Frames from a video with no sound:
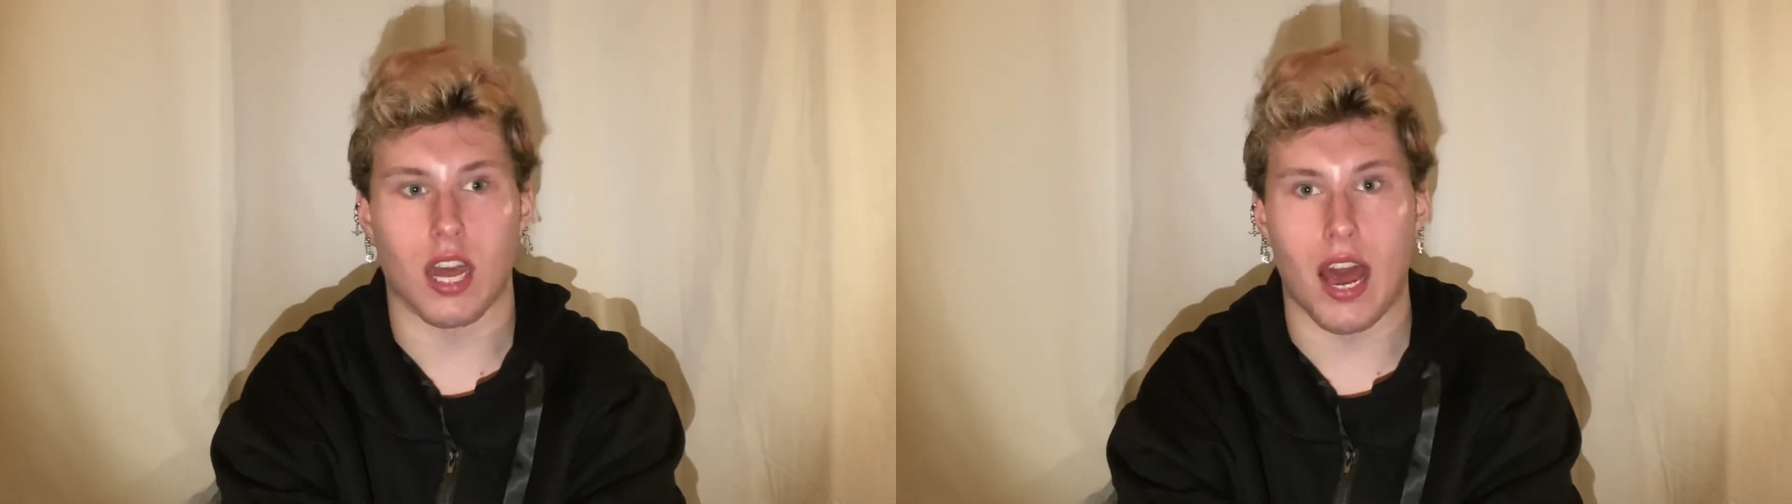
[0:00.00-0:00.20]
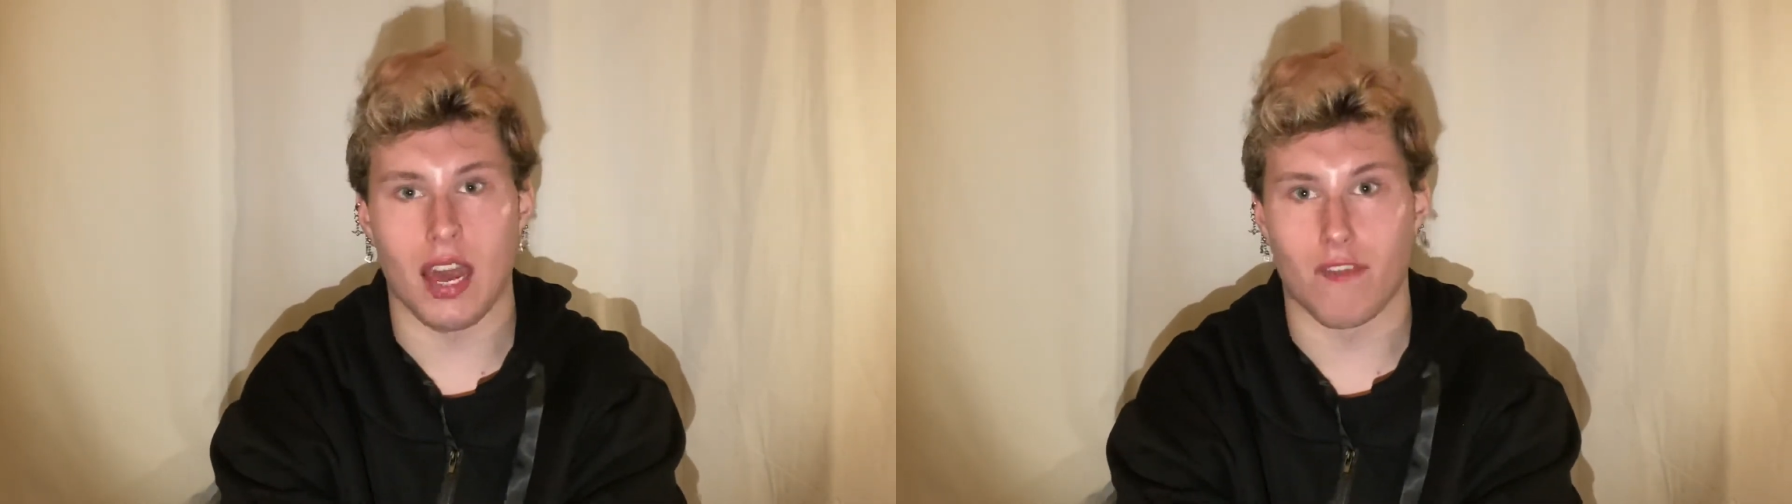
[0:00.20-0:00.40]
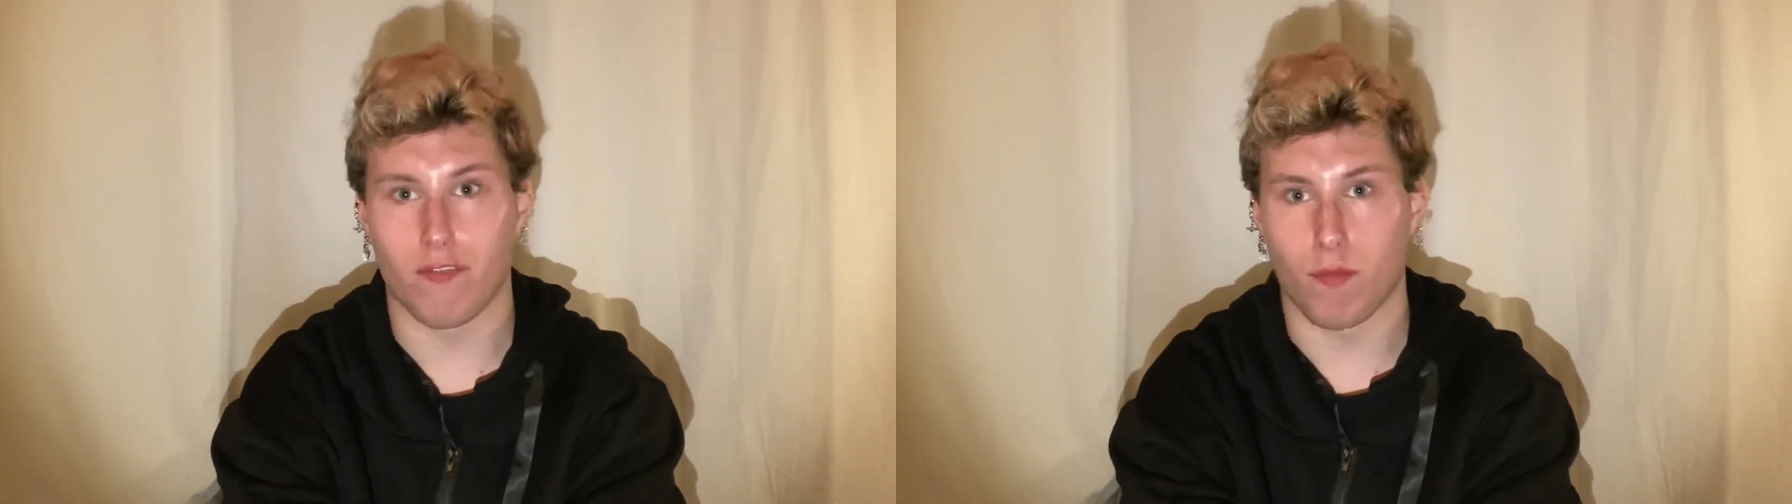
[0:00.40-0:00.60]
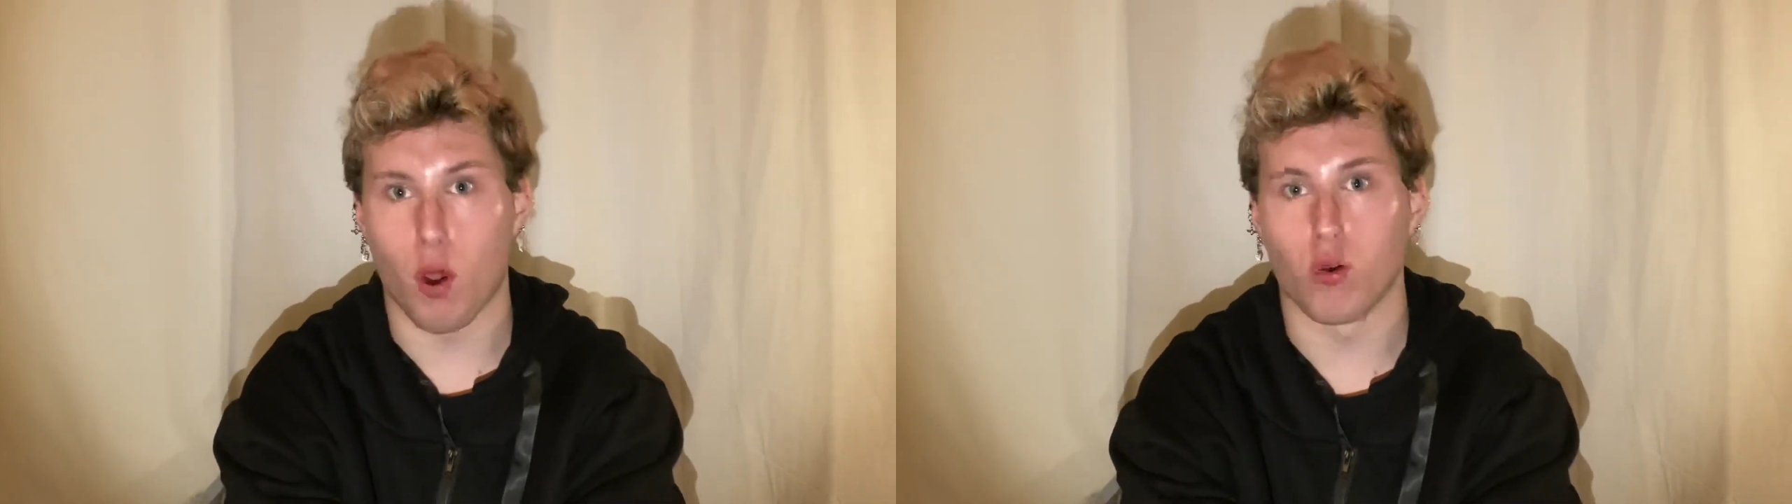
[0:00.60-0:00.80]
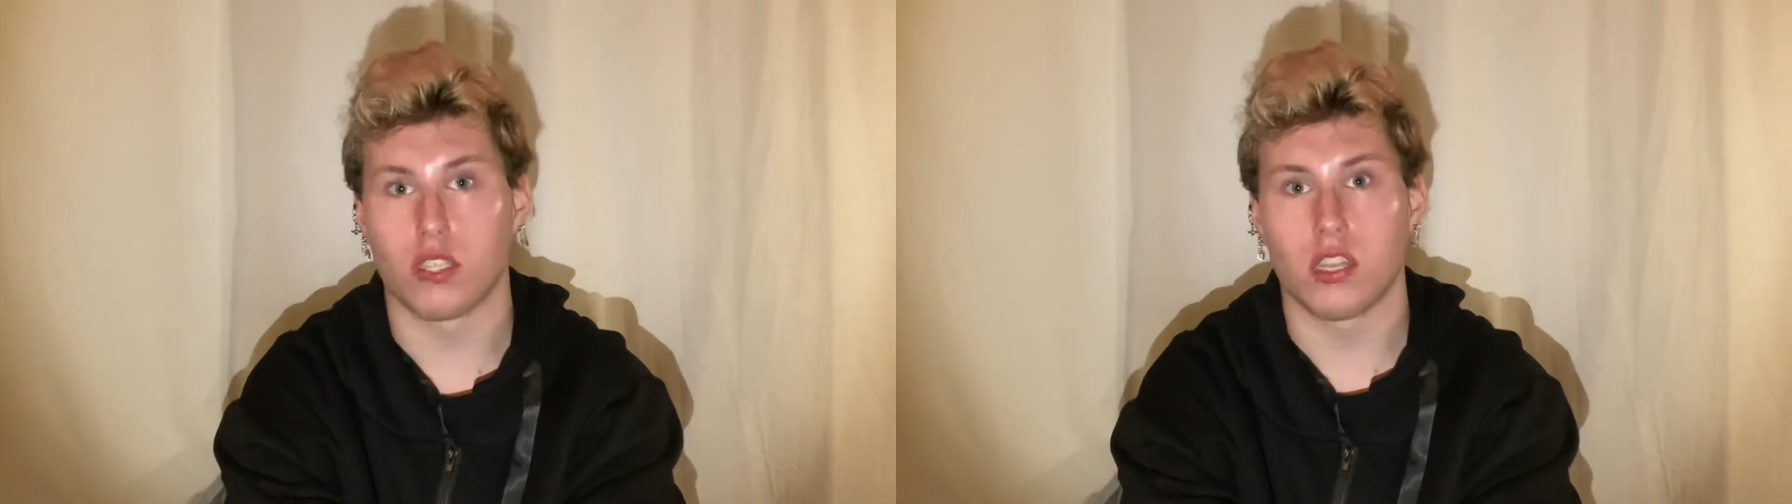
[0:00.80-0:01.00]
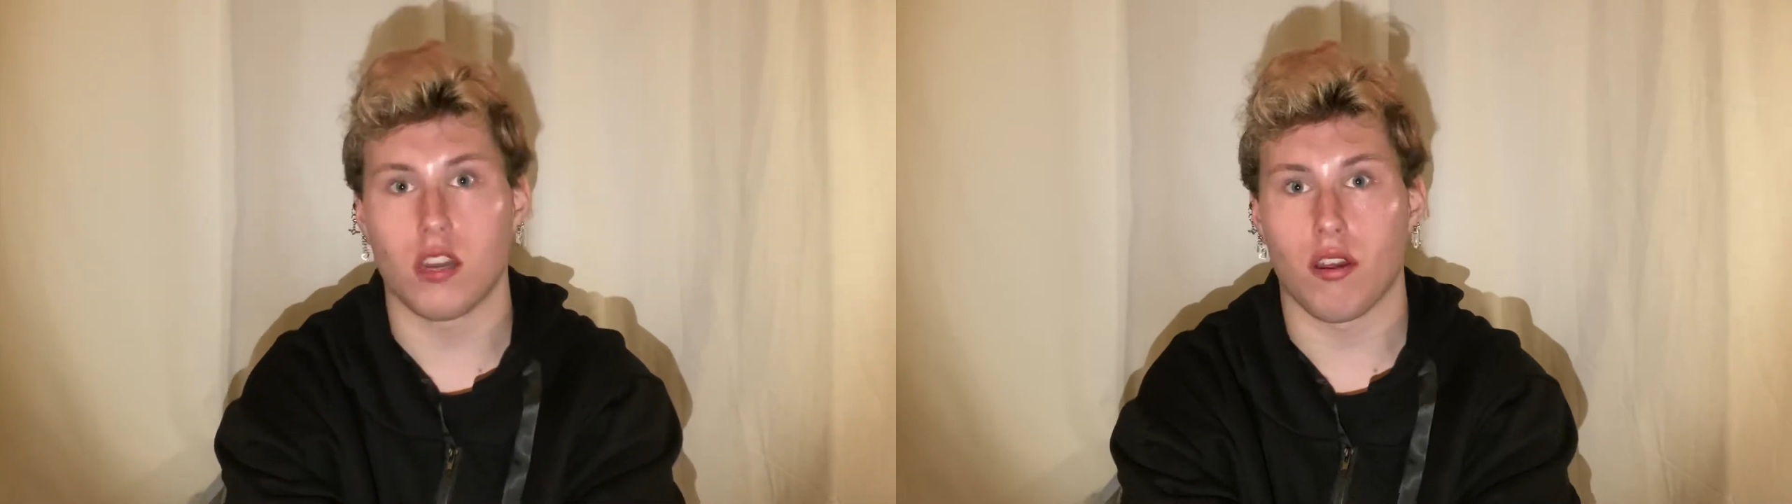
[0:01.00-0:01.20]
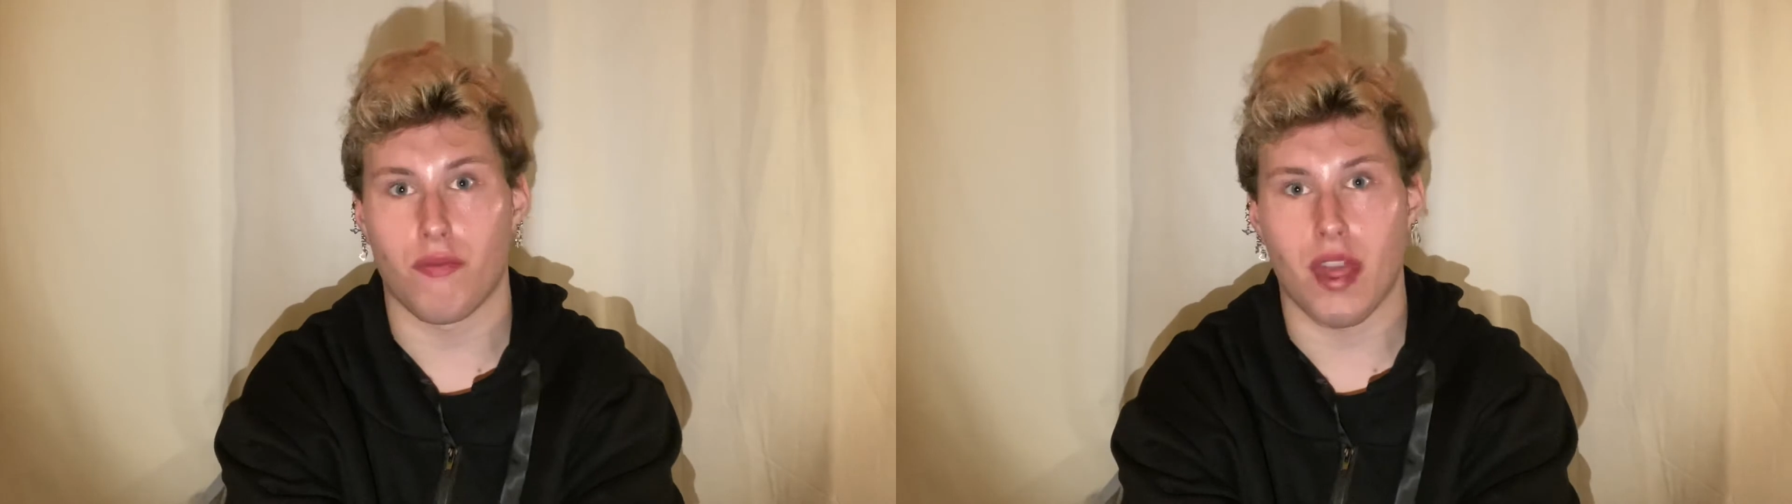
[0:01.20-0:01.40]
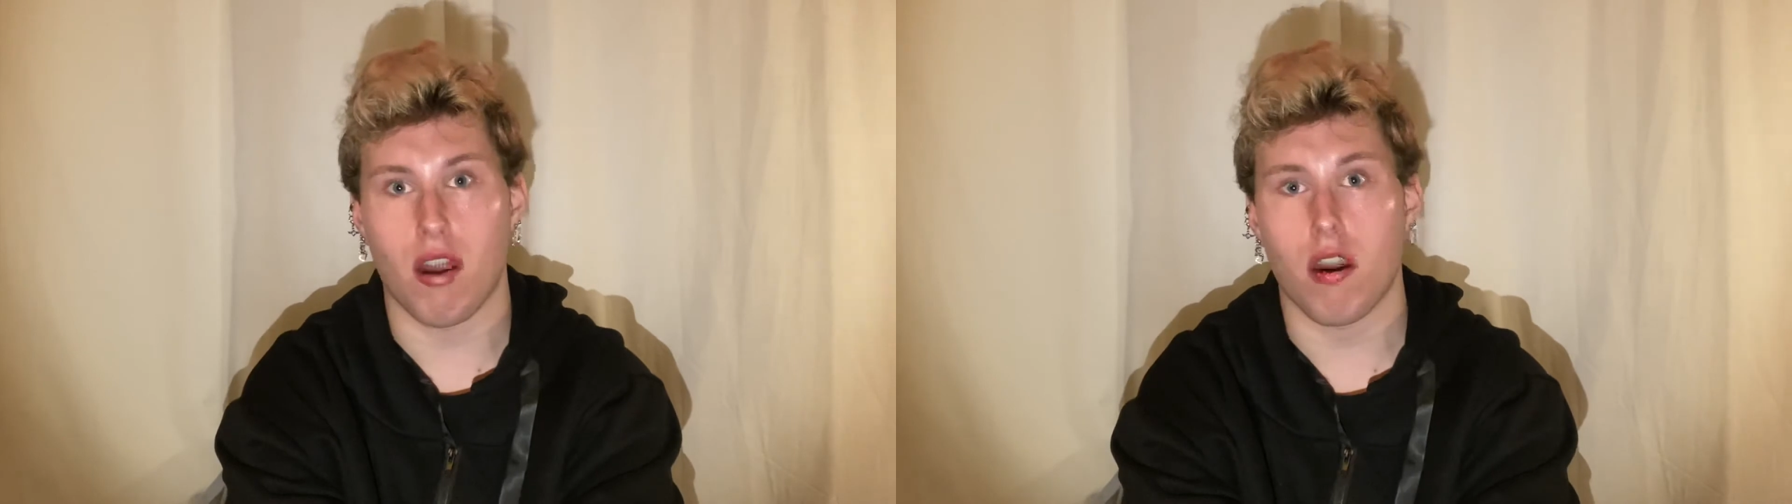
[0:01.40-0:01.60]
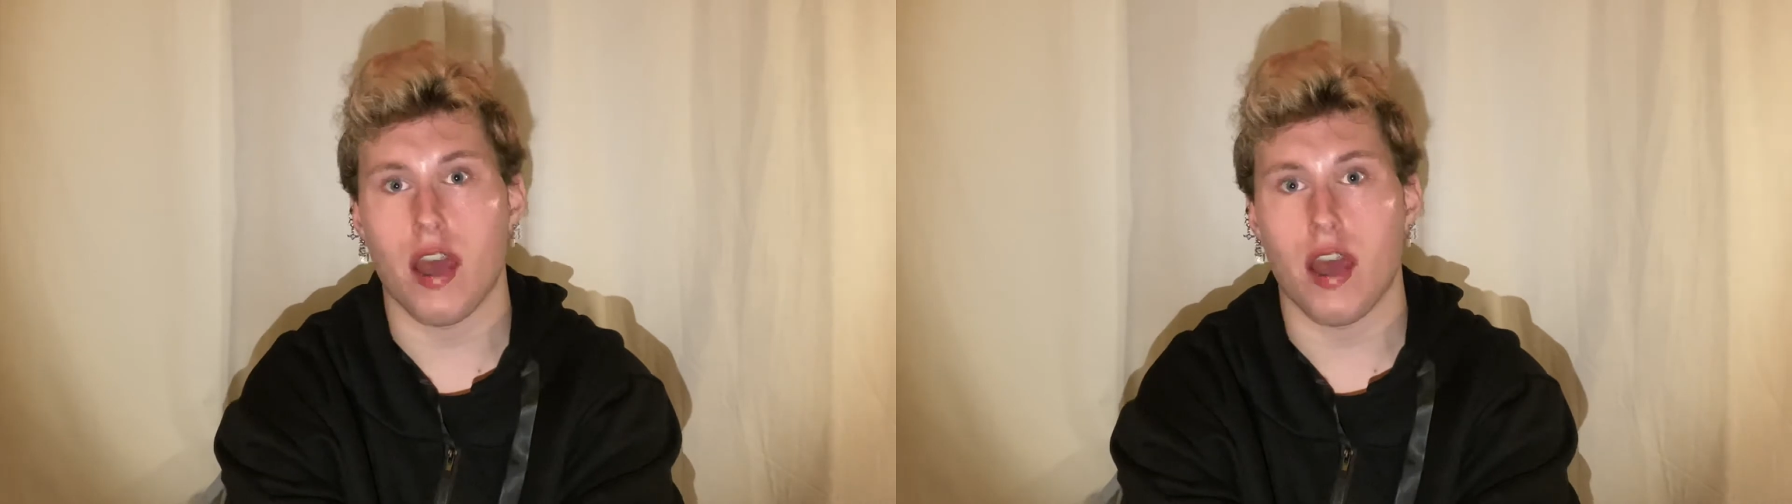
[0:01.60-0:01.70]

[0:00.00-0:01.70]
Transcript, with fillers: I have posted there.